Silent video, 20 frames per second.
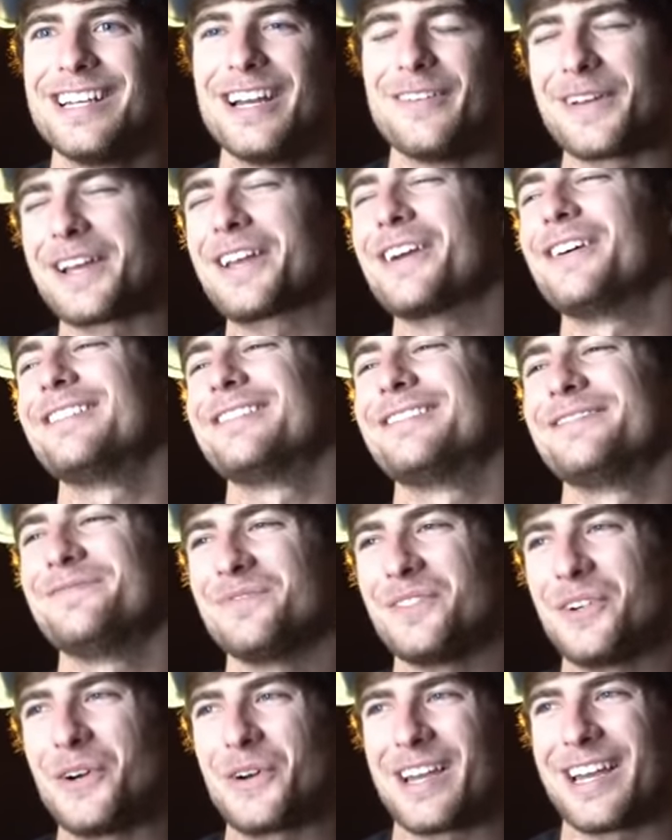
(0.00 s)
I'm like,
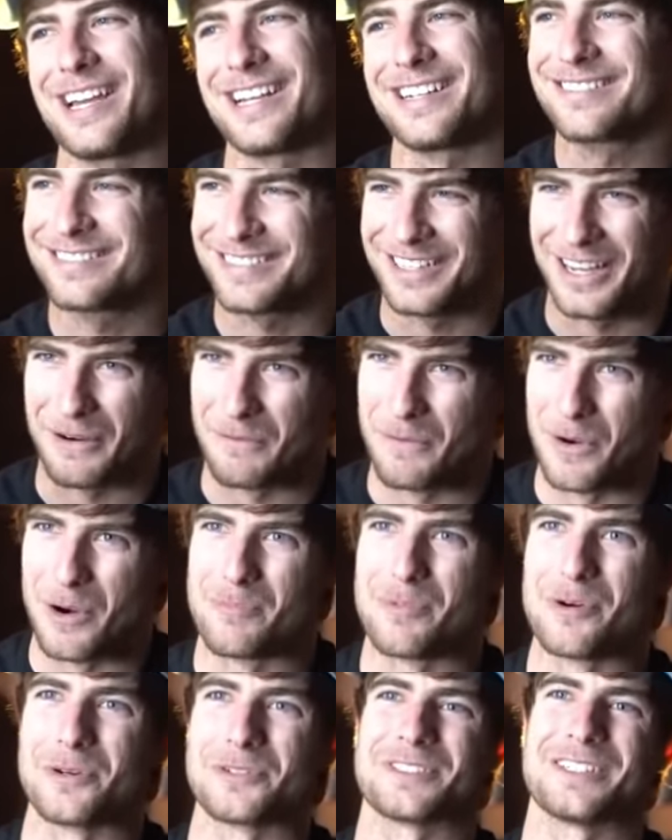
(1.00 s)
okay, I
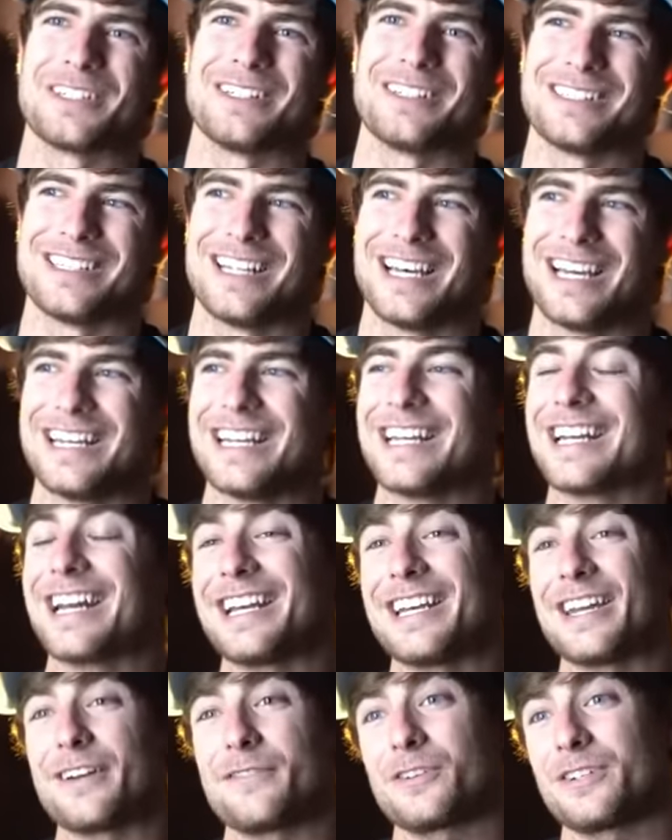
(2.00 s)
won't post it online. And
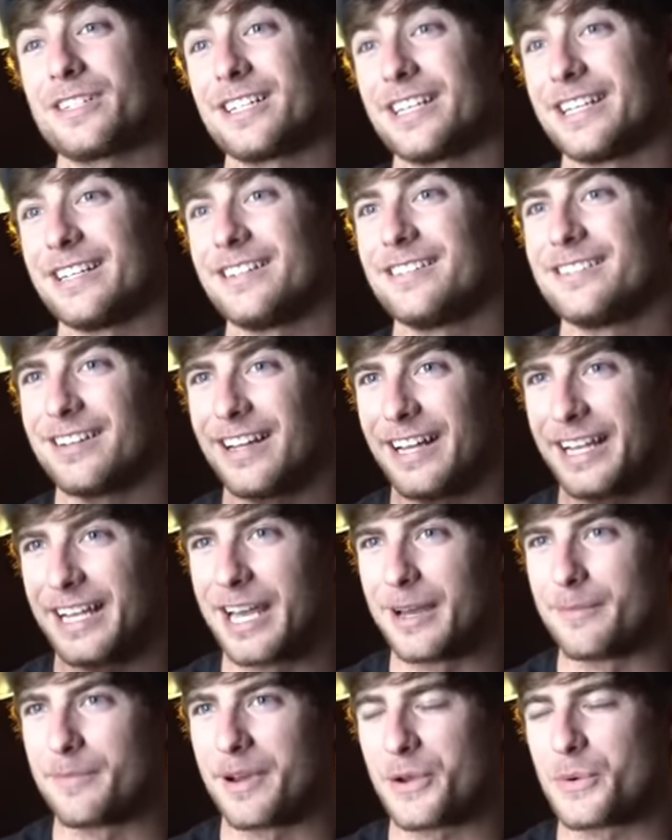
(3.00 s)
I never did. I
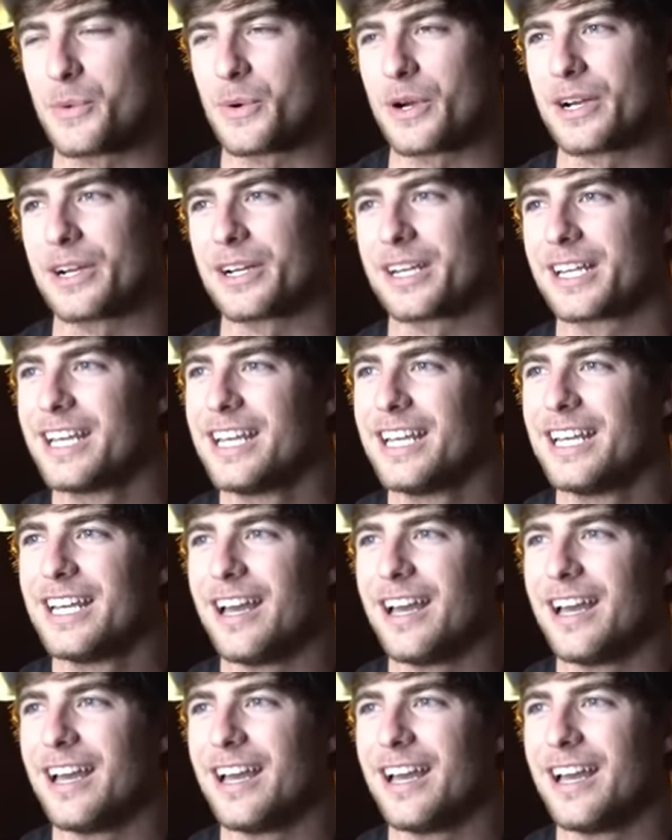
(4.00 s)
kept my word.